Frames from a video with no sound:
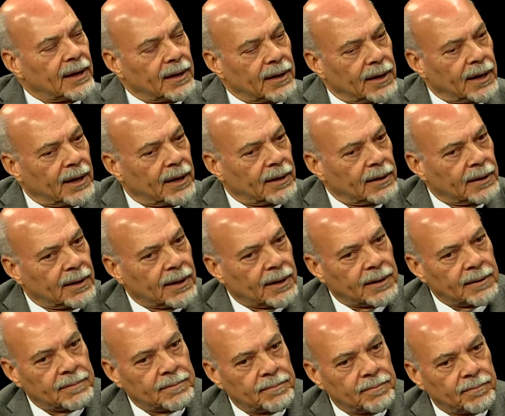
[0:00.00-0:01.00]
And
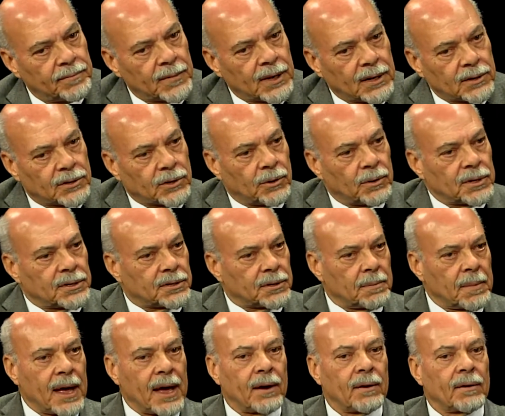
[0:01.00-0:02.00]
so it's a
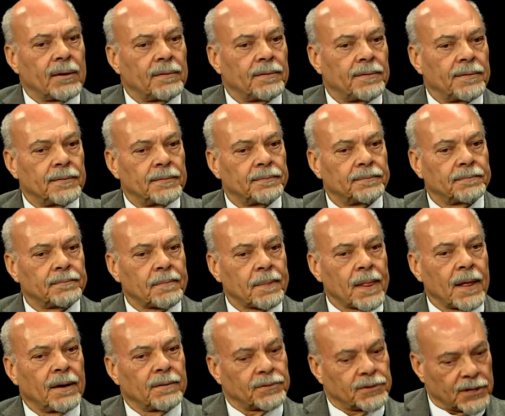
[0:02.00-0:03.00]
matter of
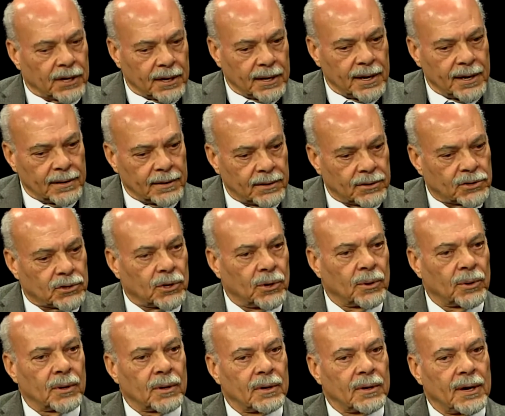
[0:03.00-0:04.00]
studying the
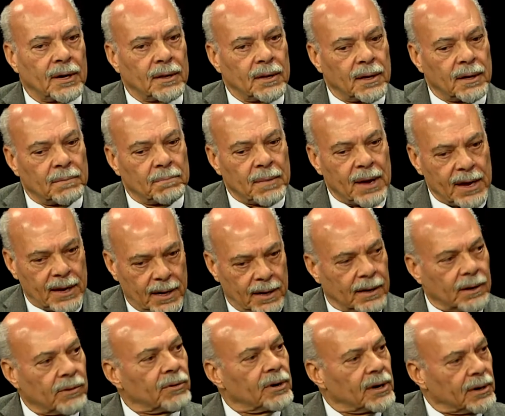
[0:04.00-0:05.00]
score and then making
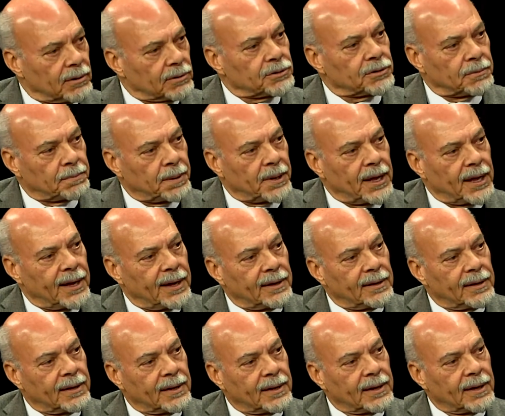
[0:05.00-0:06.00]
a rehearsal plan,
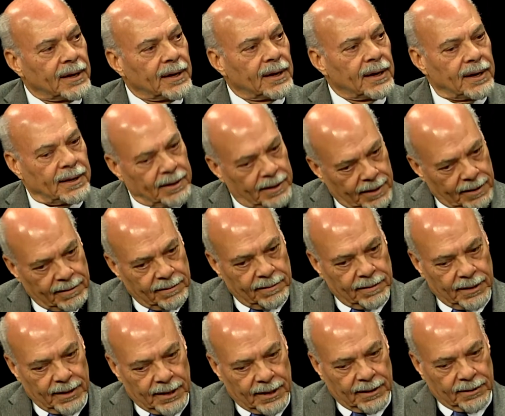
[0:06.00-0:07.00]
and then
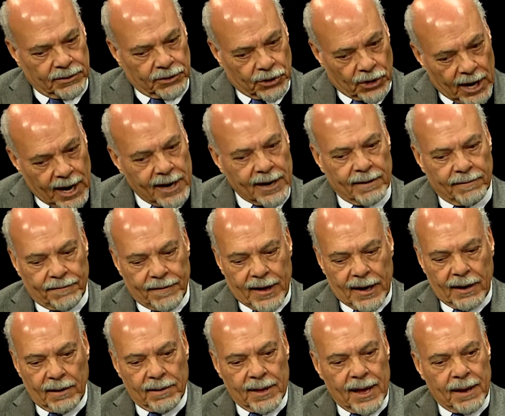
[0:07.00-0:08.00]
trying to
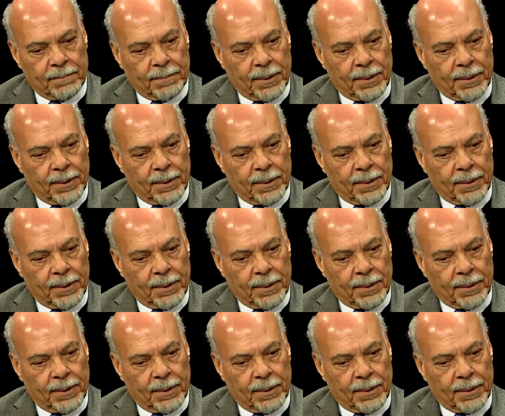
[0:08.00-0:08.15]
follow that